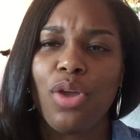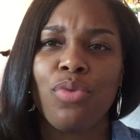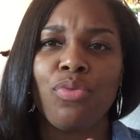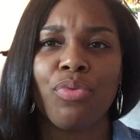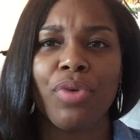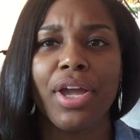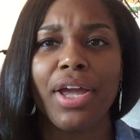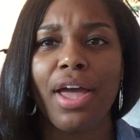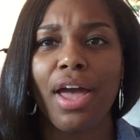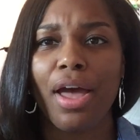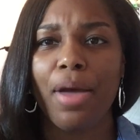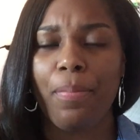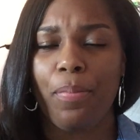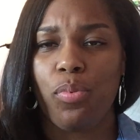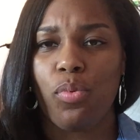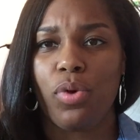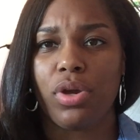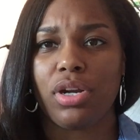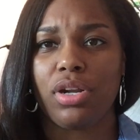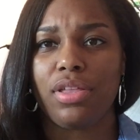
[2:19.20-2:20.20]
rig
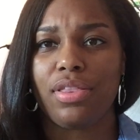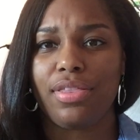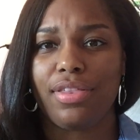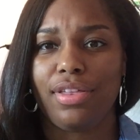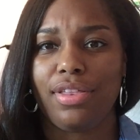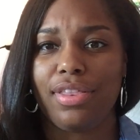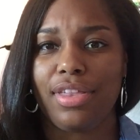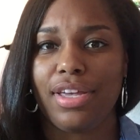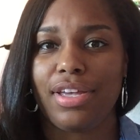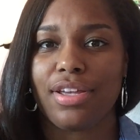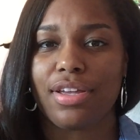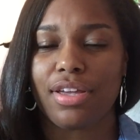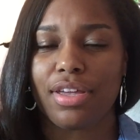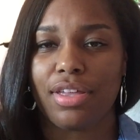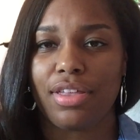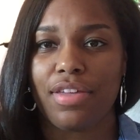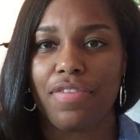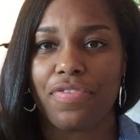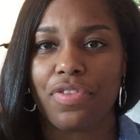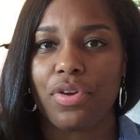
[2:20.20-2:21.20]
up one of the
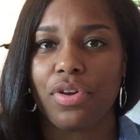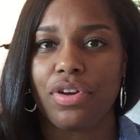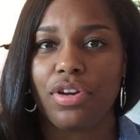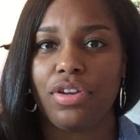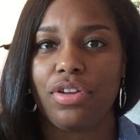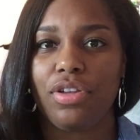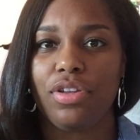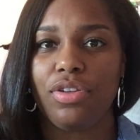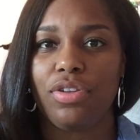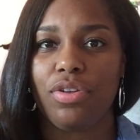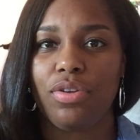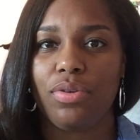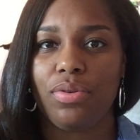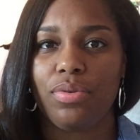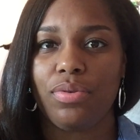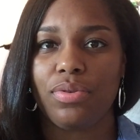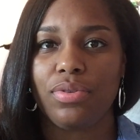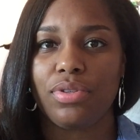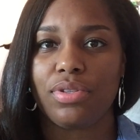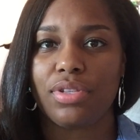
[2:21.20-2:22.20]
if they're going to
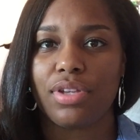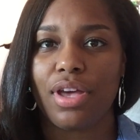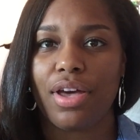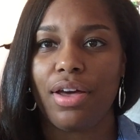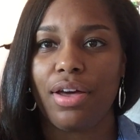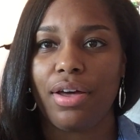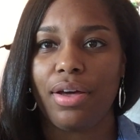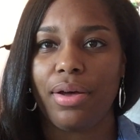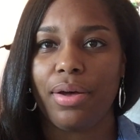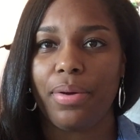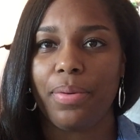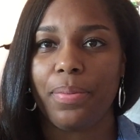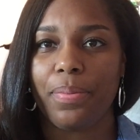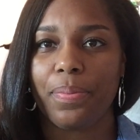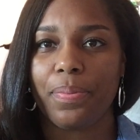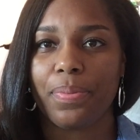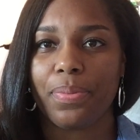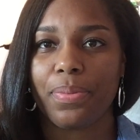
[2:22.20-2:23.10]
use a